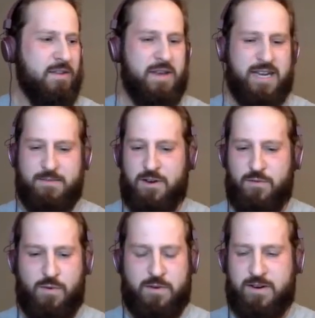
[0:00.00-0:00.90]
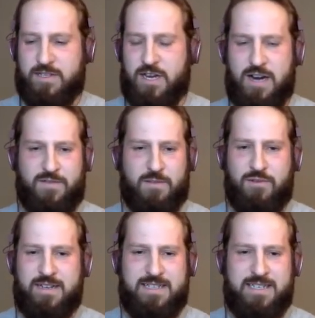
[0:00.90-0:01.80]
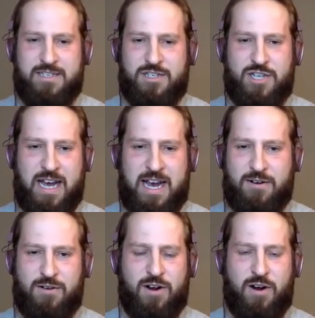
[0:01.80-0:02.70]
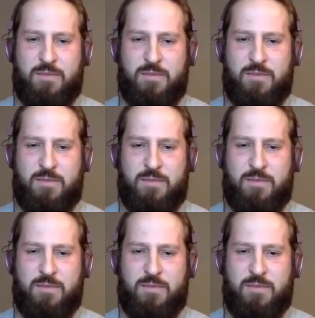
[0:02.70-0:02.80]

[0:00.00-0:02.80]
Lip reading: thinking about what we're going to talk for preseason chatter on our